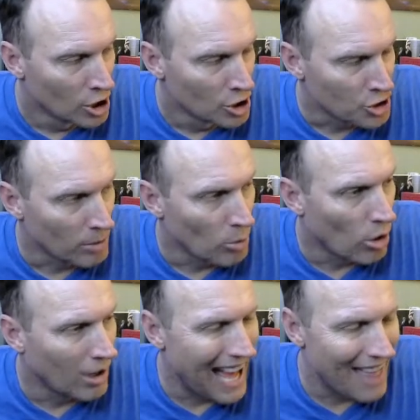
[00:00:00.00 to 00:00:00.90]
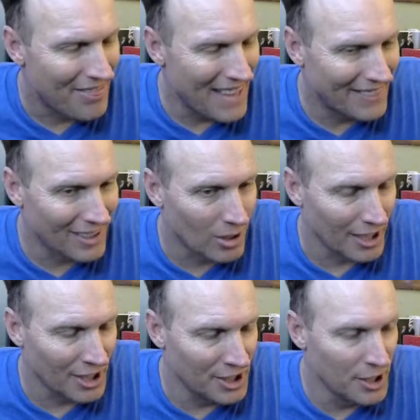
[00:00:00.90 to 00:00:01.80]
turmoil. I think they're going to
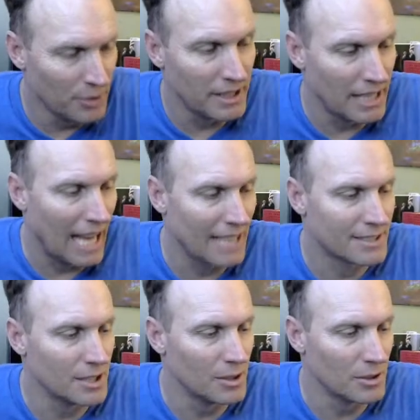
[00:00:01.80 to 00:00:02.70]
unionize too.